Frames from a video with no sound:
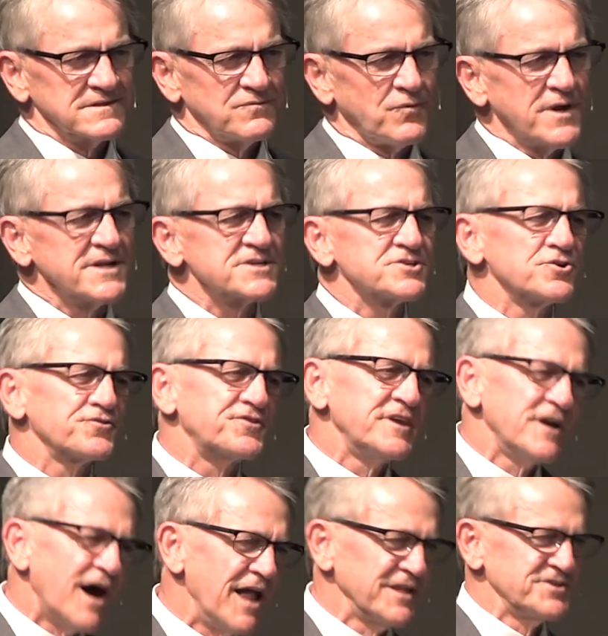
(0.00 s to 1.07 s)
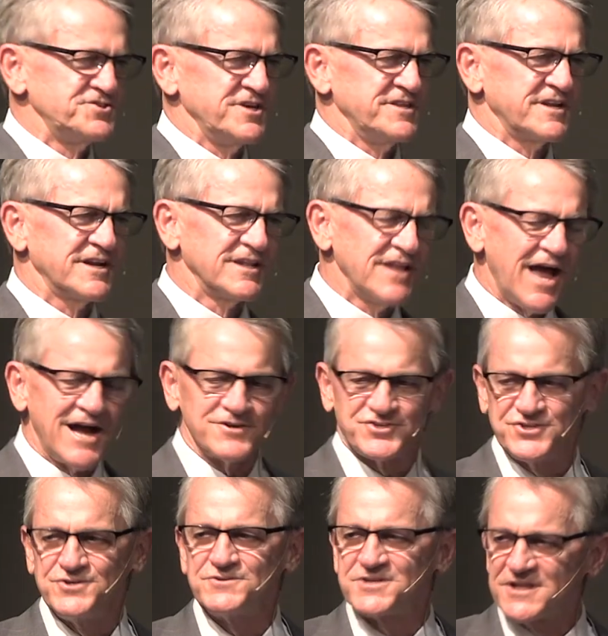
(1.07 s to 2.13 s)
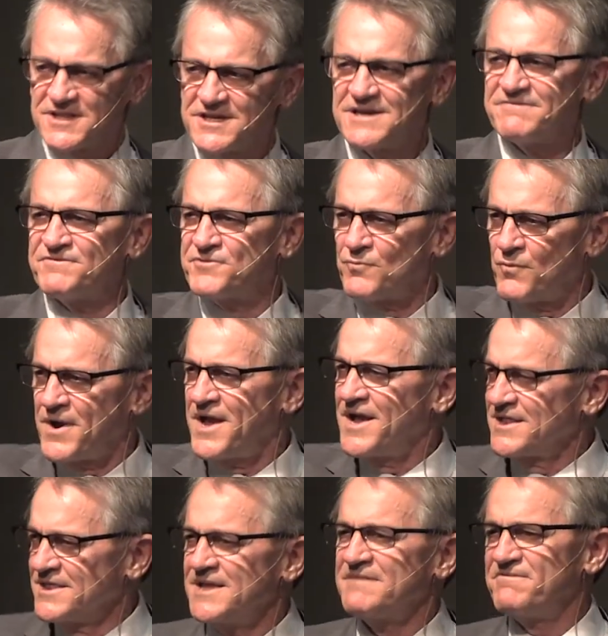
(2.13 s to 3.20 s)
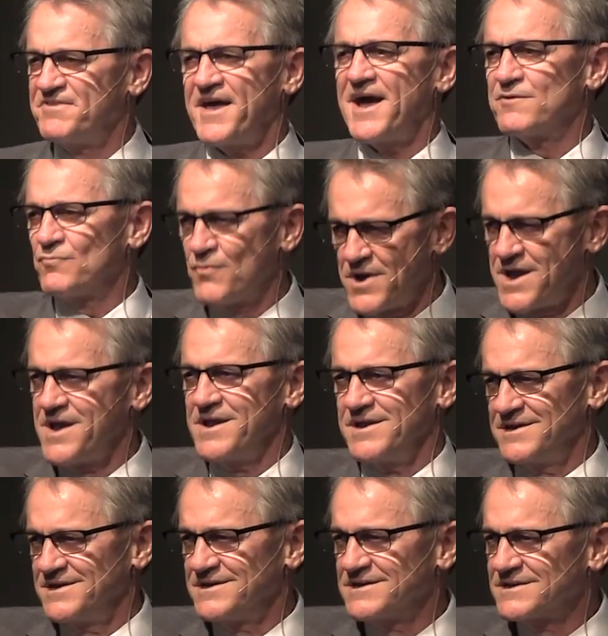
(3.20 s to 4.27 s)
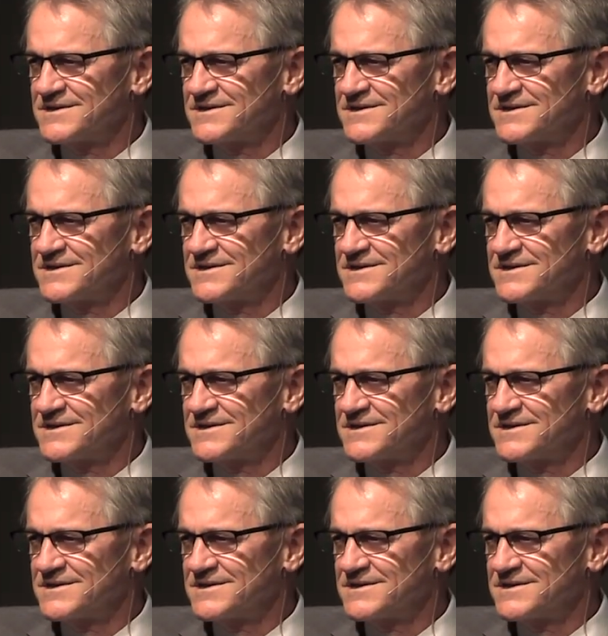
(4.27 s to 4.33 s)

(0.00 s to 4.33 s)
What is your theology that allows you to live, the way, live that way?